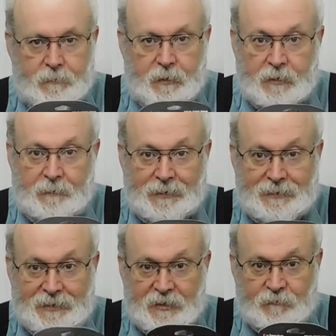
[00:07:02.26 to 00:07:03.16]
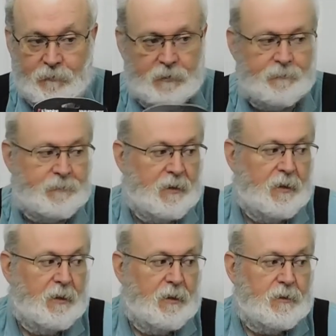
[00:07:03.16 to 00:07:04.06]
I got my disc for it.
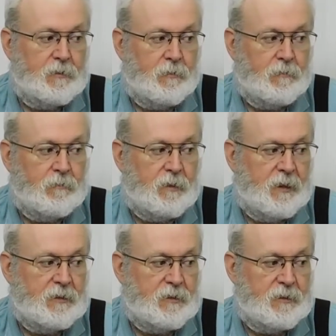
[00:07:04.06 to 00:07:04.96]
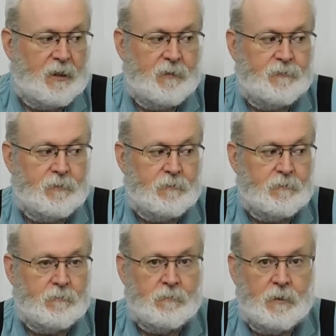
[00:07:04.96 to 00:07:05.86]
So I just have
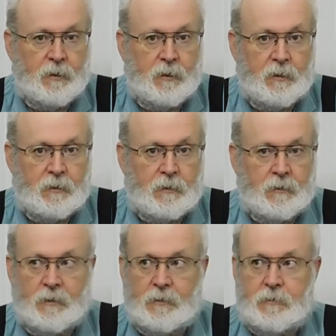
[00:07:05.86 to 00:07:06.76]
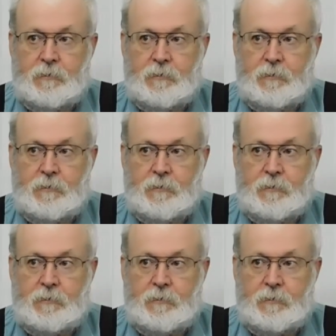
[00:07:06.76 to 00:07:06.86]
to get